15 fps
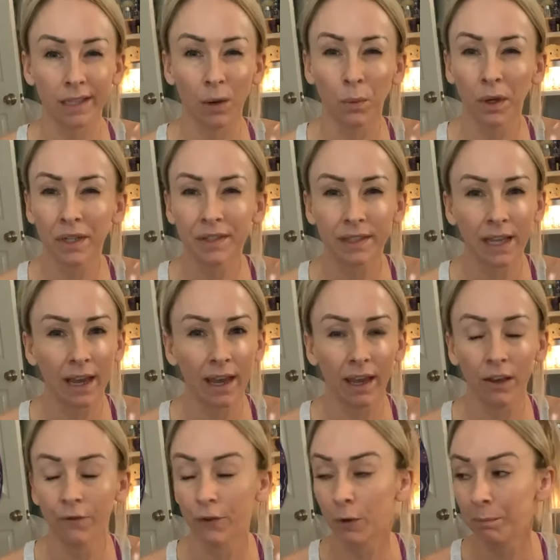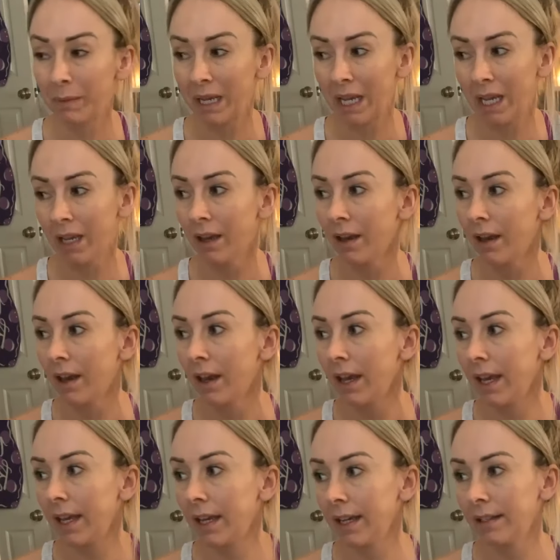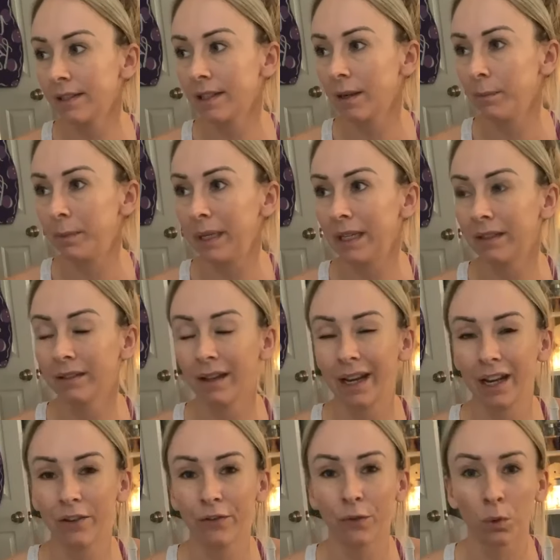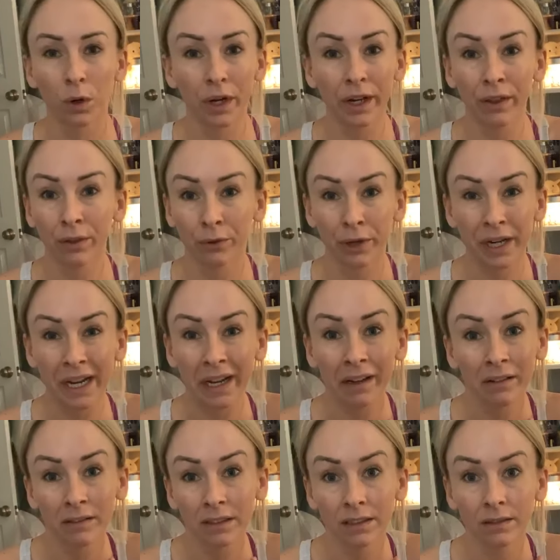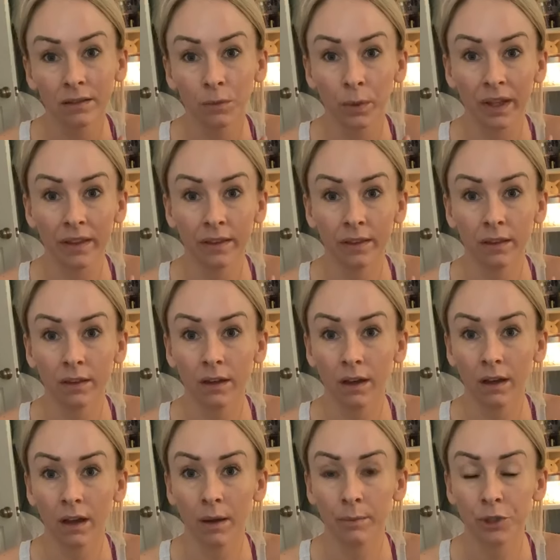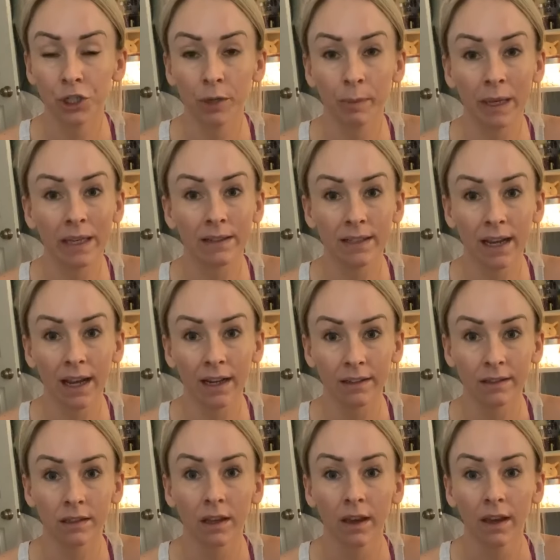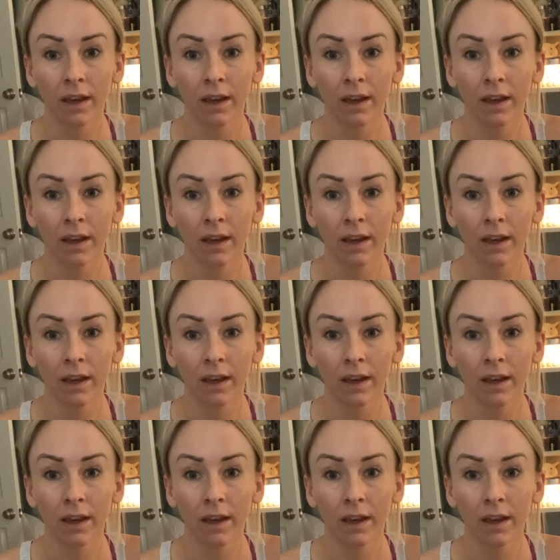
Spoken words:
I want to say for me, it ends up being like $43 with shipping and tax.